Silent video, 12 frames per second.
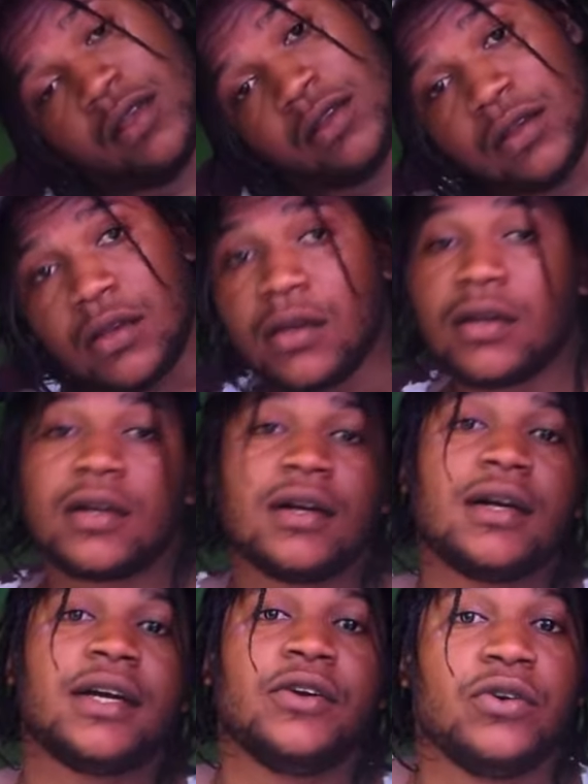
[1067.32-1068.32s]
Yeah,
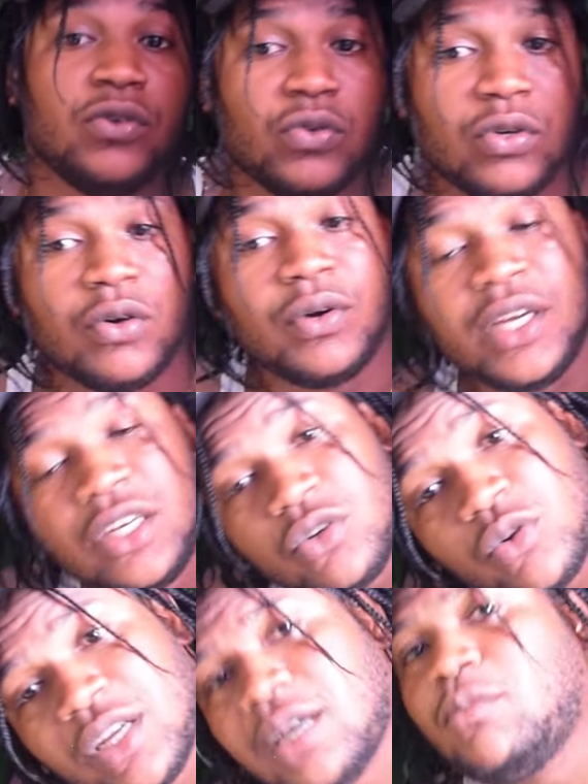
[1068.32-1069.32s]
cause I don't know we
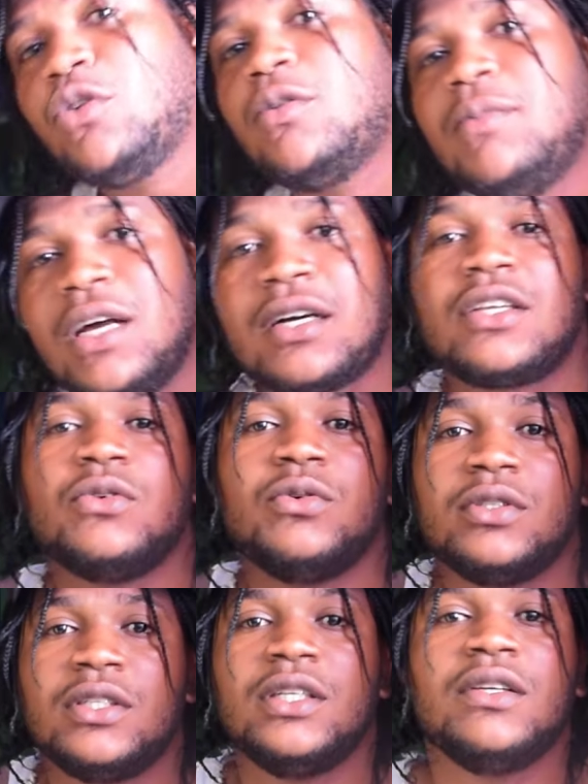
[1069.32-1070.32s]
inquire about
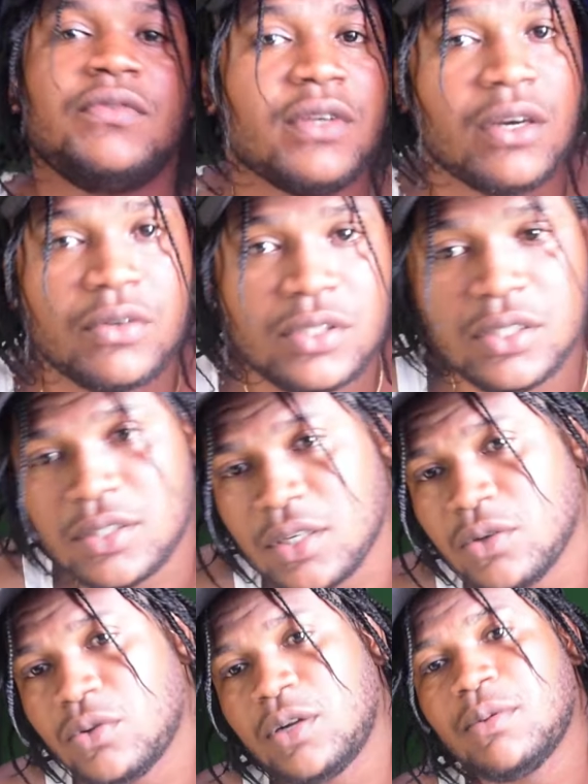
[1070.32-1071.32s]
BlackQ TV. I was
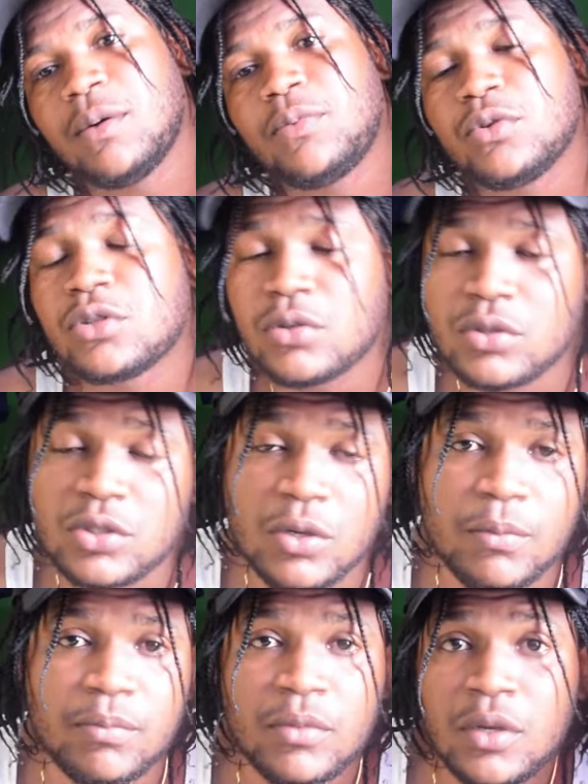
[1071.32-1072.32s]
say yo, them a push out
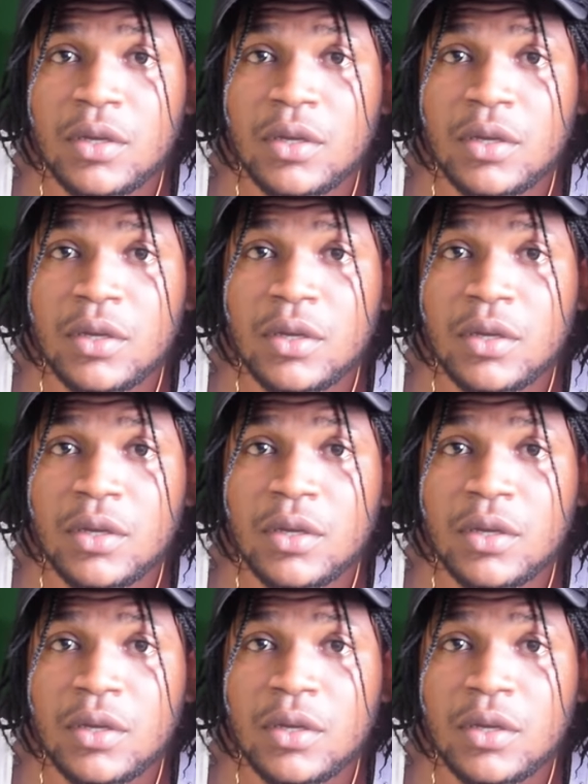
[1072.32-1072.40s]
some